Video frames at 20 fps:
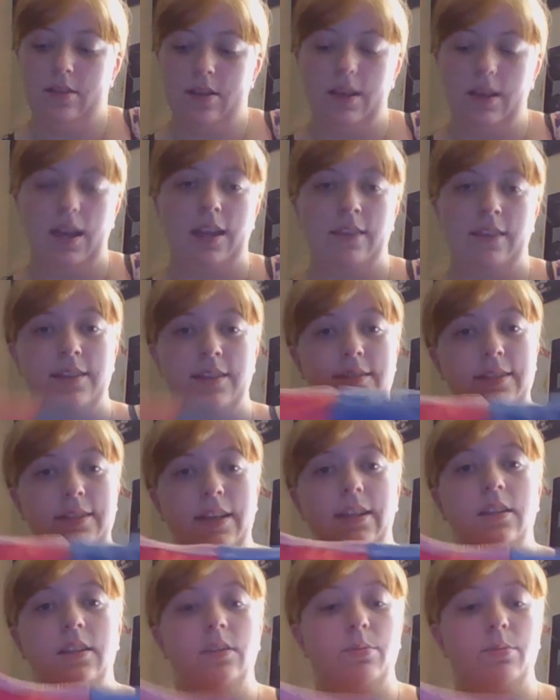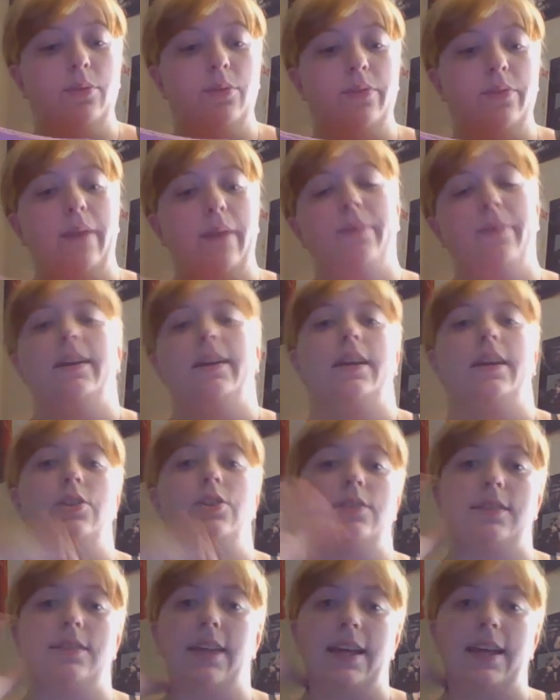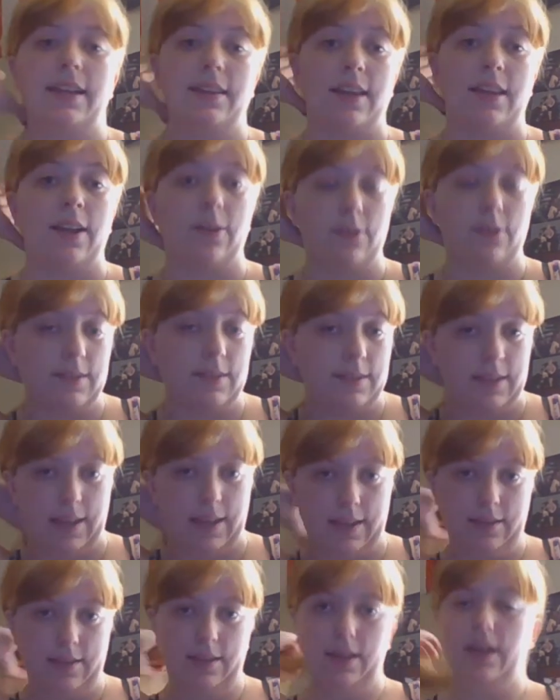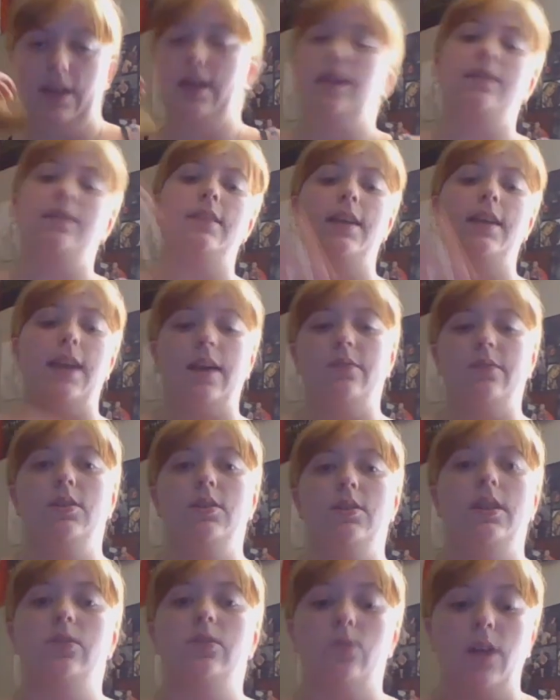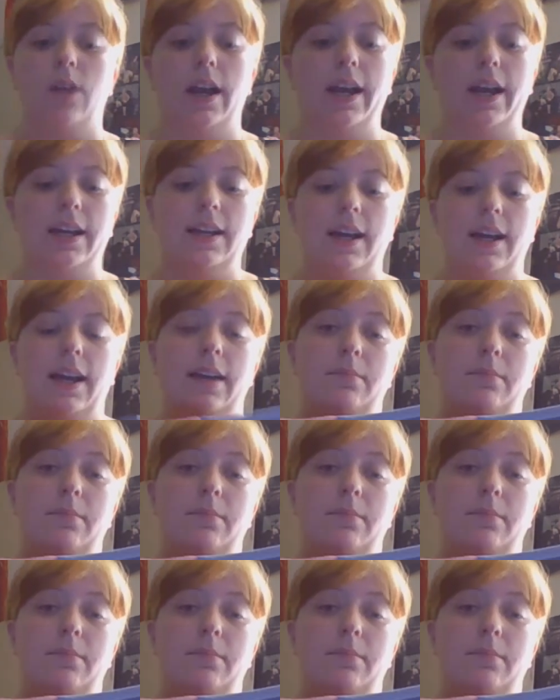and this side in the blue fabric, and just let it there to sit. Then after they dried, I